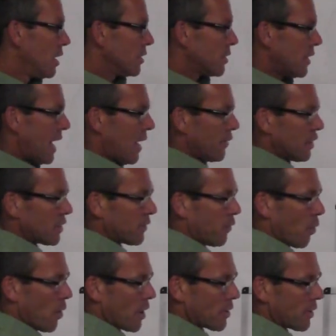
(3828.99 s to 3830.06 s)
So now this
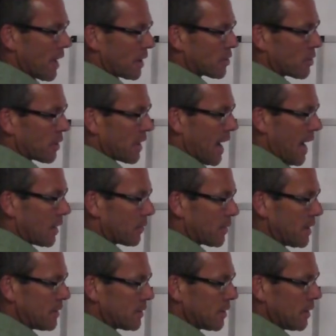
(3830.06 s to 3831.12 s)
400 extra
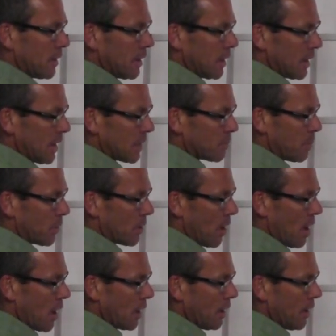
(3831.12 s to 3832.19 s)
calories gets put
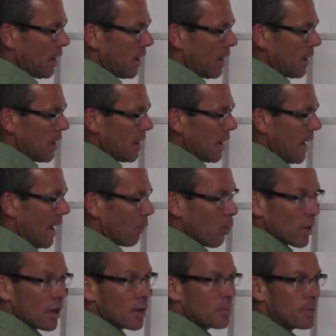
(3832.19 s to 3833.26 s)
on at
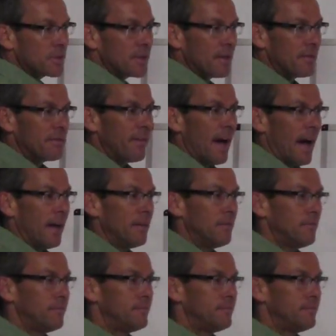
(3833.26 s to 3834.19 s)
100% fat.